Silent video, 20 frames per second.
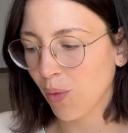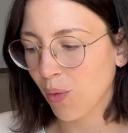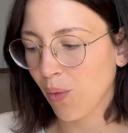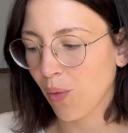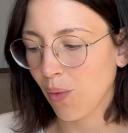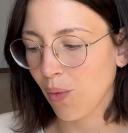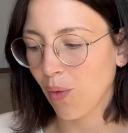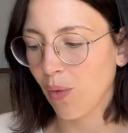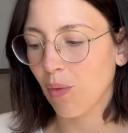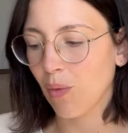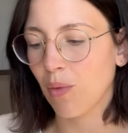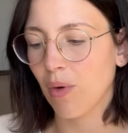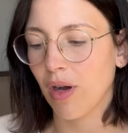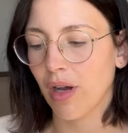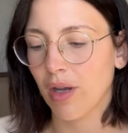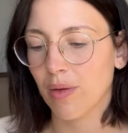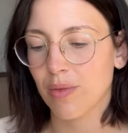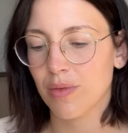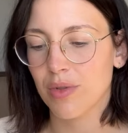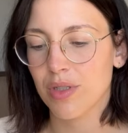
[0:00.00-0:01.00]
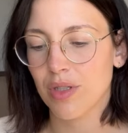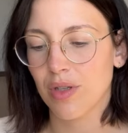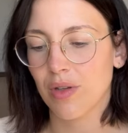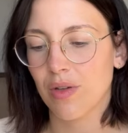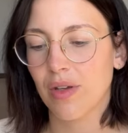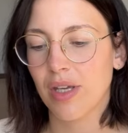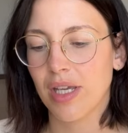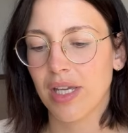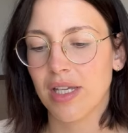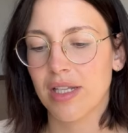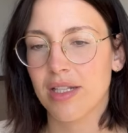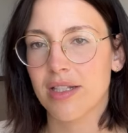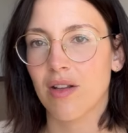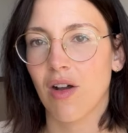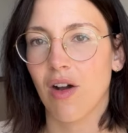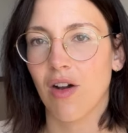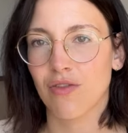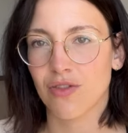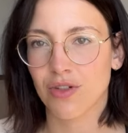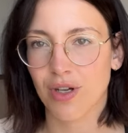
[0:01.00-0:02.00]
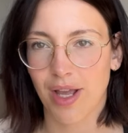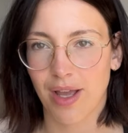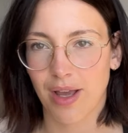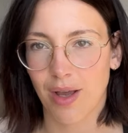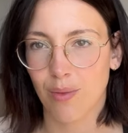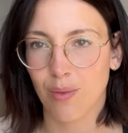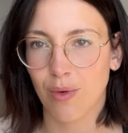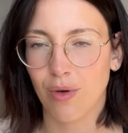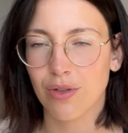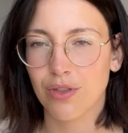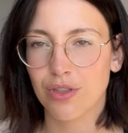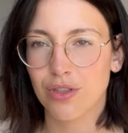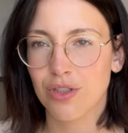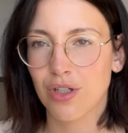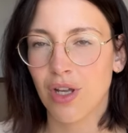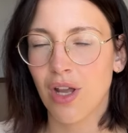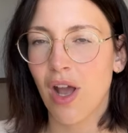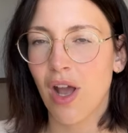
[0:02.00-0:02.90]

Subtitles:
or what I will do is after a hair wash,